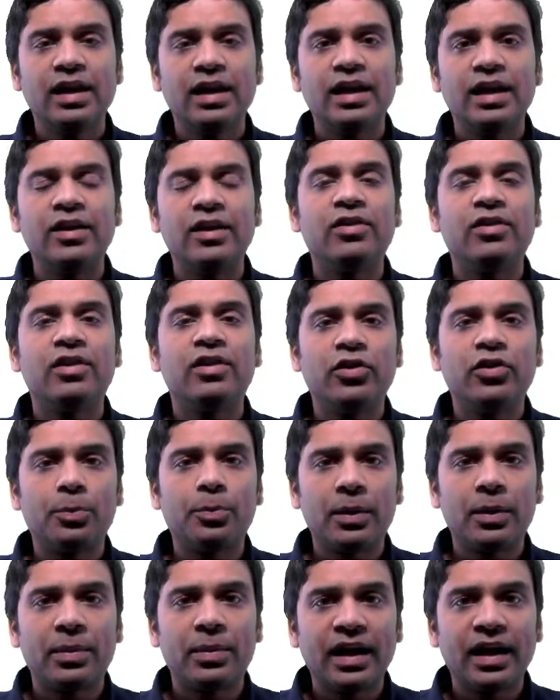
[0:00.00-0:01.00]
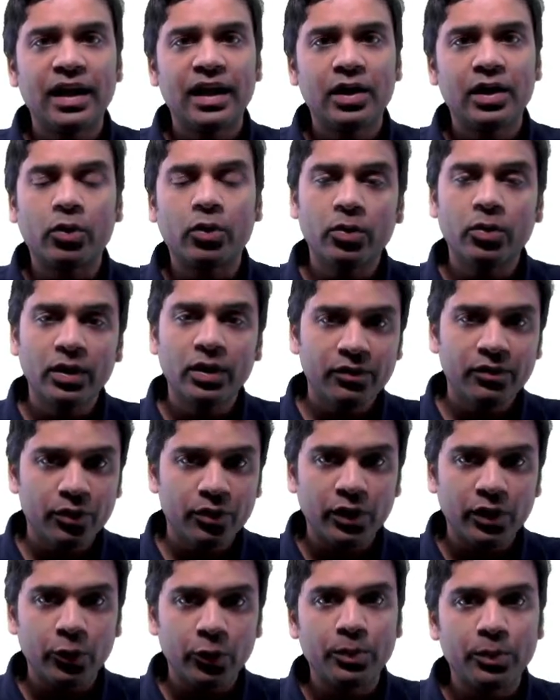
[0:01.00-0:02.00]
Even if you're preparing not only for
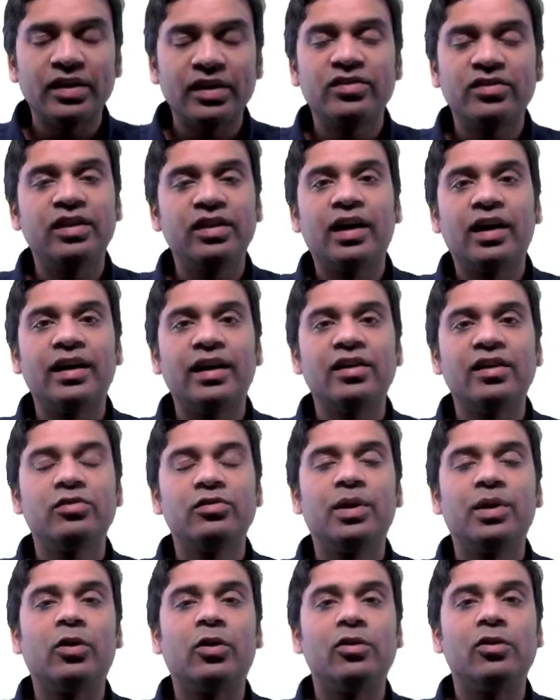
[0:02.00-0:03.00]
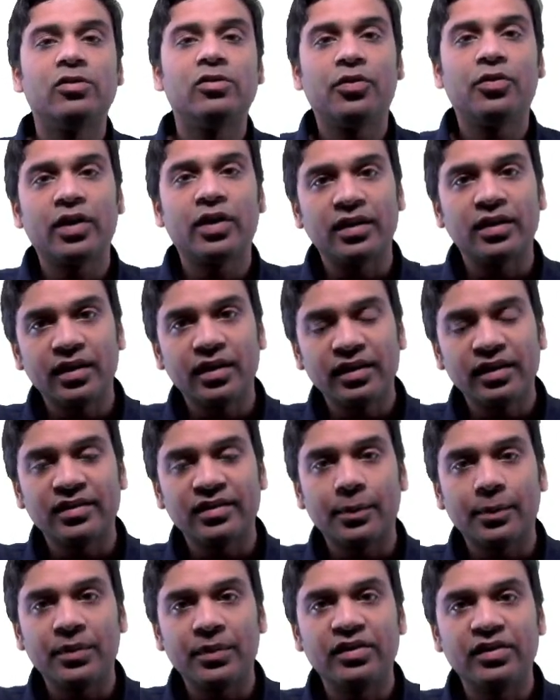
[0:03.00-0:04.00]
UPSC IAS, but also for other
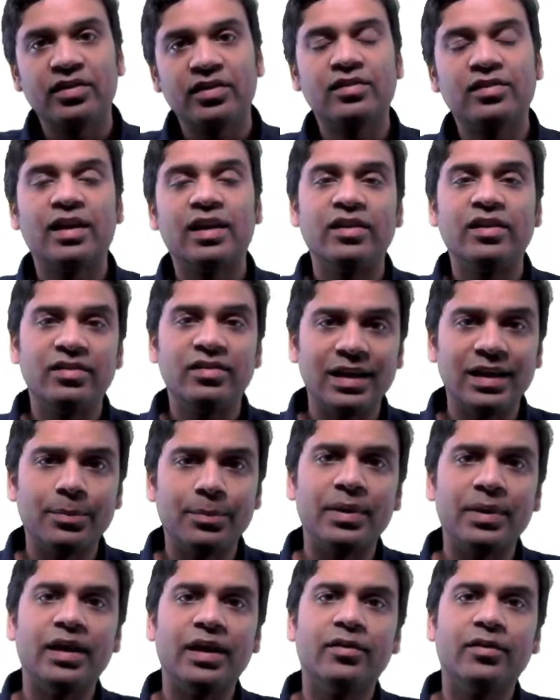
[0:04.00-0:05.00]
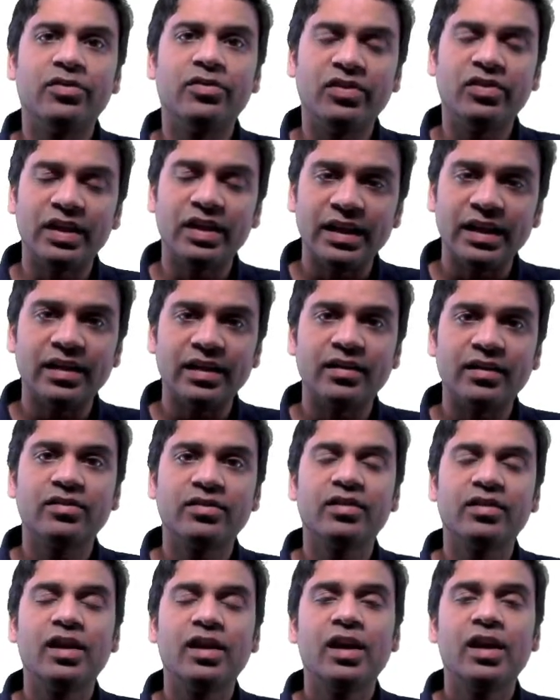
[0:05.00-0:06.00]
examinations like CAPF,
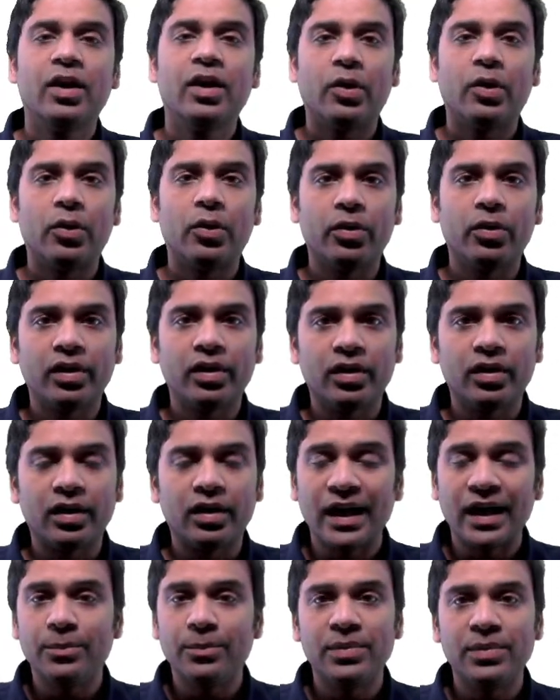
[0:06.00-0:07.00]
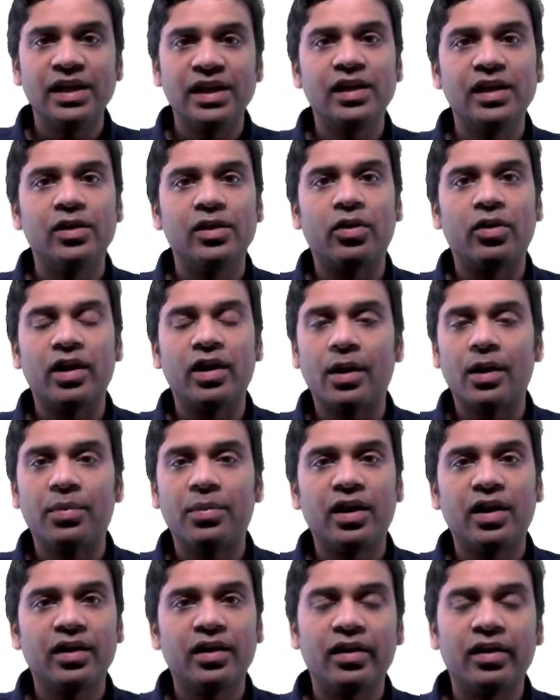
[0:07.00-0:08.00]
CDS, or IB, or
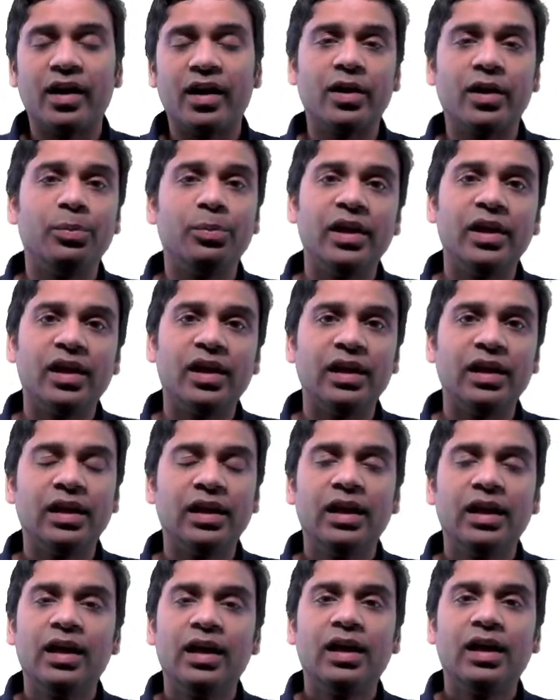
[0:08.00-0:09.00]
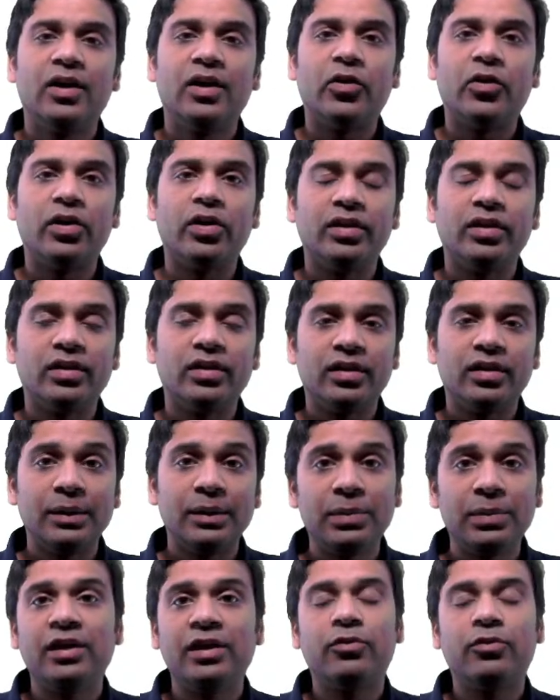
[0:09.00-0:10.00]
NABARD, RBI, or the
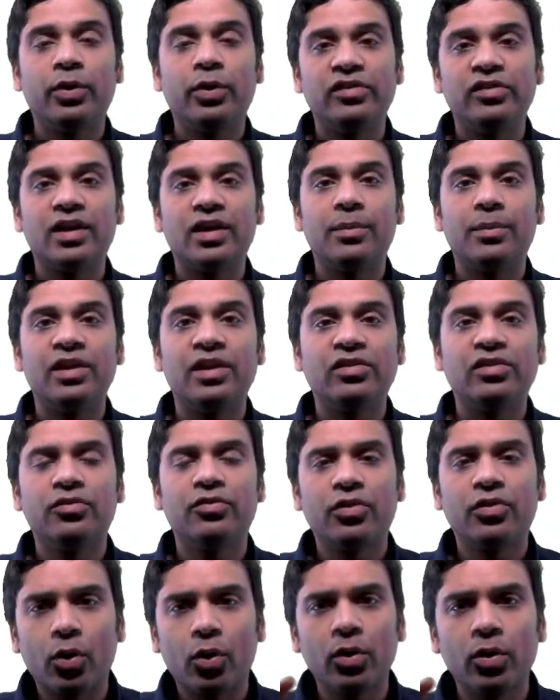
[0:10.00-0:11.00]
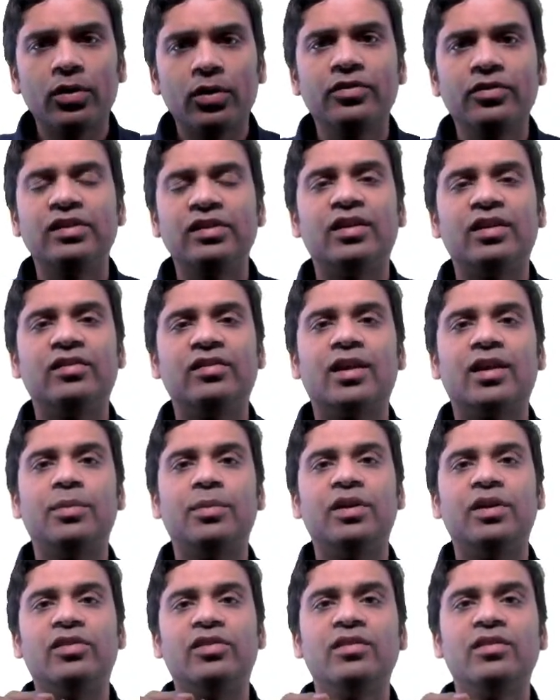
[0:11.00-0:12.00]
EPFO examination, for all of these
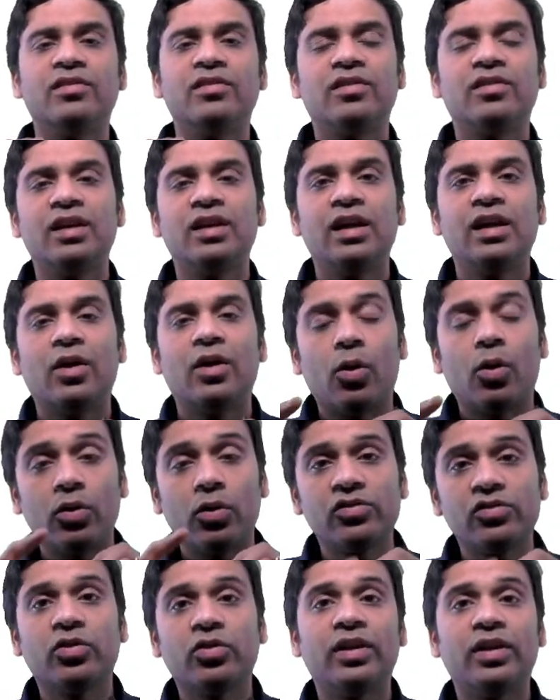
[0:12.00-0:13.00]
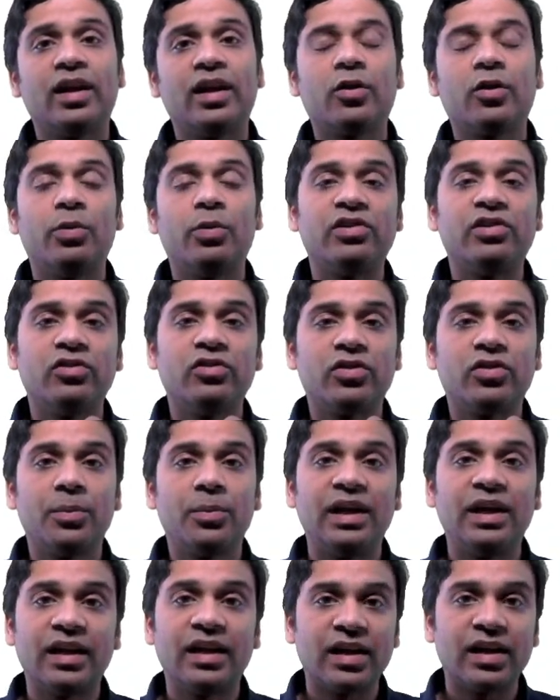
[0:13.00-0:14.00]
examinations, also there are questions from
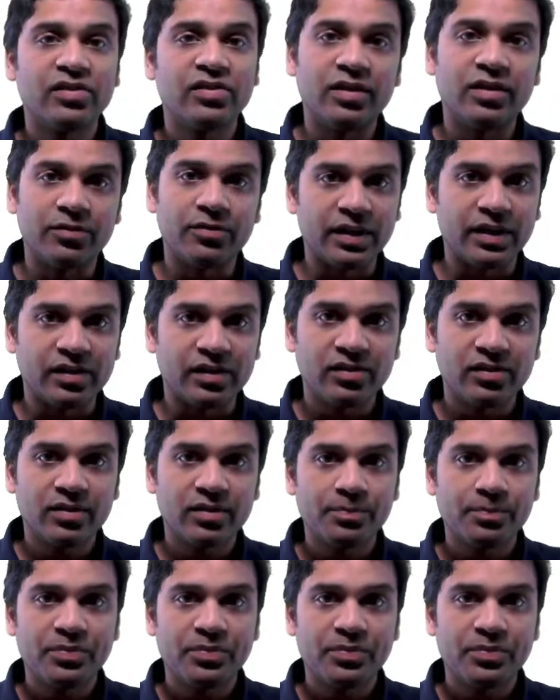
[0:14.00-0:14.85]
international affairs.